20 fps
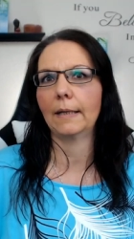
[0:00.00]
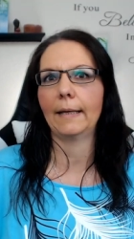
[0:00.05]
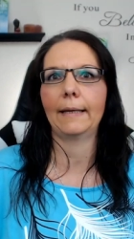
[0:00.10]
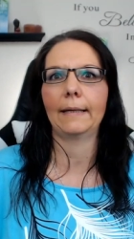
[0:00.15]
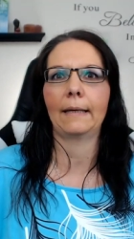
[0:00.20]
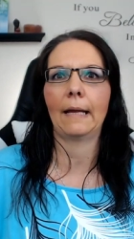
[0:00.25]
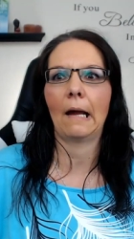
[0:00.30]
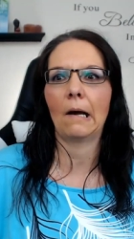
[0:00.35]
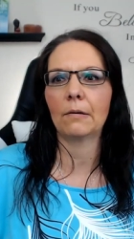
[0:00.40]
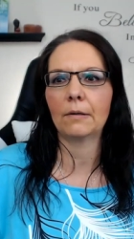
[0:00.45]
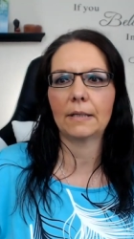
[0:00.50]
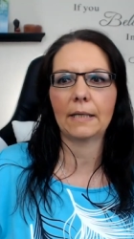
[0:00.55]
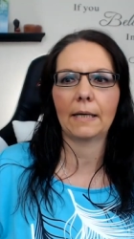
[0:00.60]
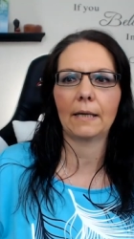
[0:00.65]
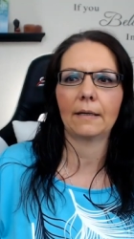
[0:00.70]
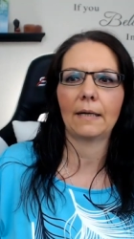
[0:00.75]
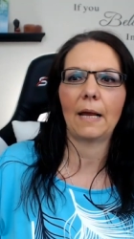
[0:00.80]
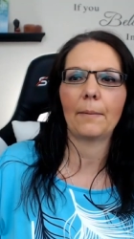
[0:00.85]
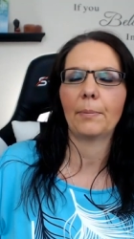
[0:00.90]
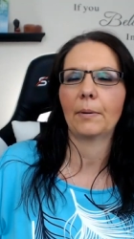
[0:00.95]
lay down and take
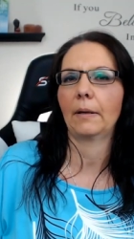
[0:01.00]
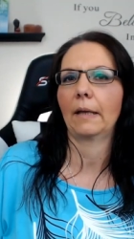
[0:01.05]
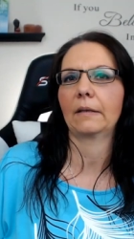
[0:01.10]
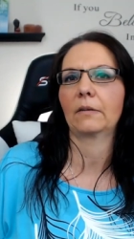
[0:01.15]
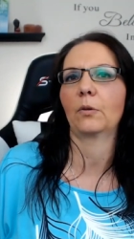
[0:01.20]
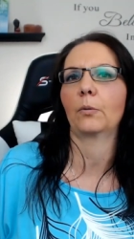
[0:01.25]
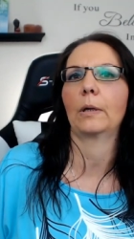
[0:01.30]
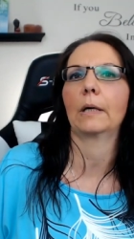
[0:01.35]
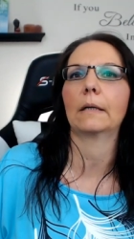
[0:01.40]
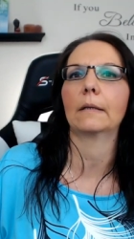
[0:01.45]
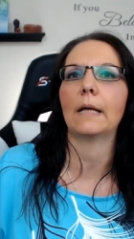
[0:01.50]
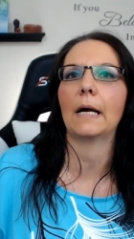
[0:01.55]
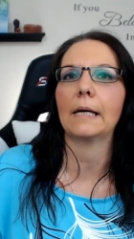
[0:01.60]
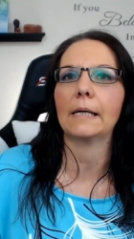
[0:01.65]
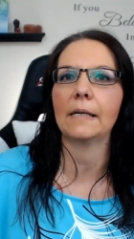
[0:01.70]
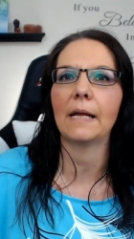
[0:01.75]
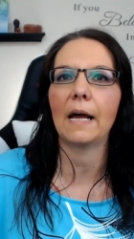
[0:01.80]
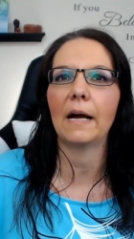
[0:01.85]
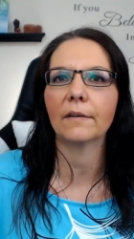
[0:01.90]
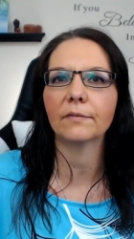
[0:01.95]
a nap at like three o'clock
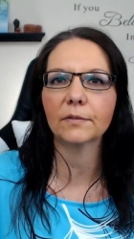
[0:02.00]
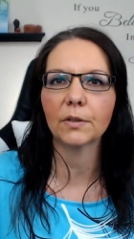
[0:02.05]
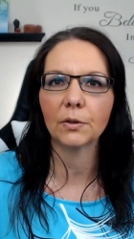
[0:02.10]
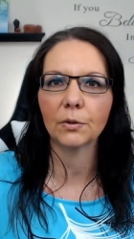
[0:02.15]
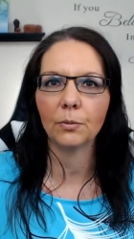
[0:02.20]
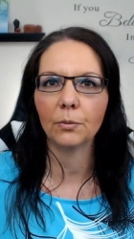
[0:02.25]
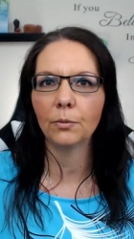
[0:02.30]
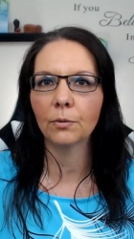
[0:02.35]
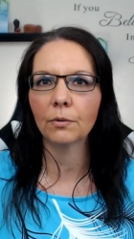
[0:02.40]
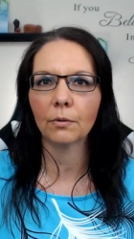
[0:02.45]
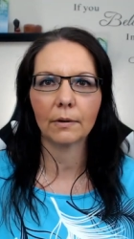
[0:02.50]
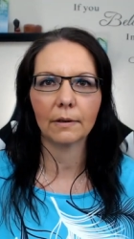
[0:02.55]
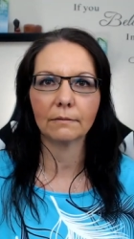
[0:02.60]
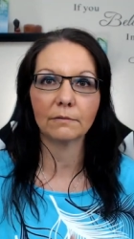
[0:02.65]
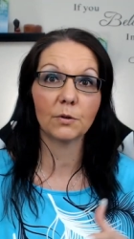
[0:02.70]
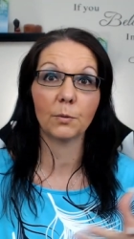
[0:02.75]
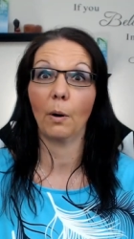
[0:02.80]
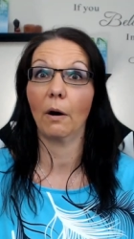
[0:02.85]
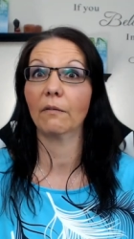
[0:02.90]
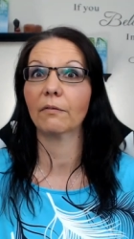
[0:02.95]
in the afternoon or
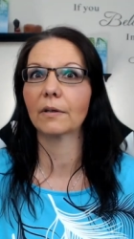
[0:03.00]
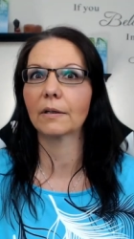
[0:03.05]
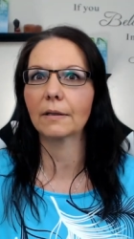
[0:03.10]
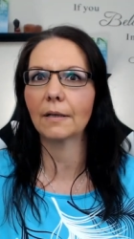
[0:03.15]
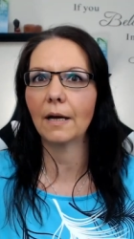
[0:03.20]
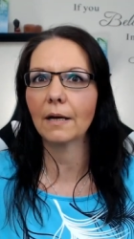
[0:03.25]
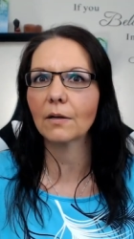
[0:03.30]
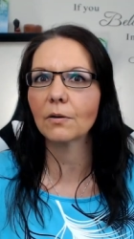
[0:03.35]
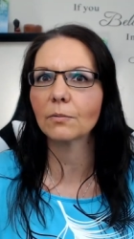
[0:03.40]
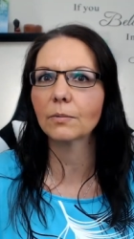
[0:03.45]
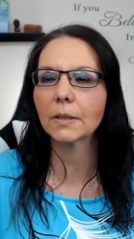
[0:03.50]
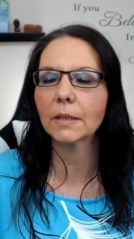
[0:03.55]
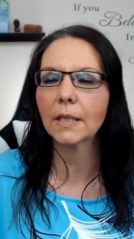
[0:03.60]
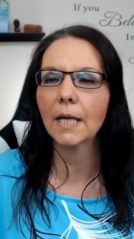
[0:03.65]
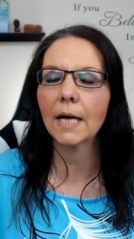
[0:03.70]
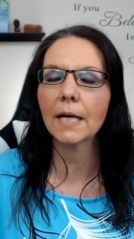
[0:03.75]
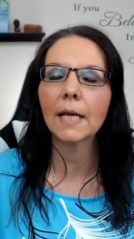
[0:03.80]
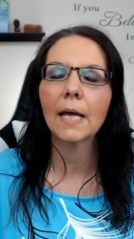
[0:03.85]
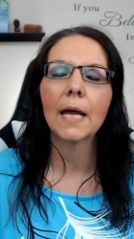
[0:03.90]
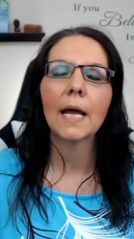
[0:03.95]
12 o'clock or
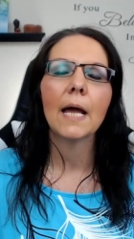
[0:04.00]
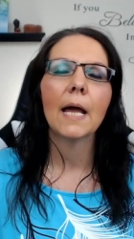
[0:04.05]
whatnot.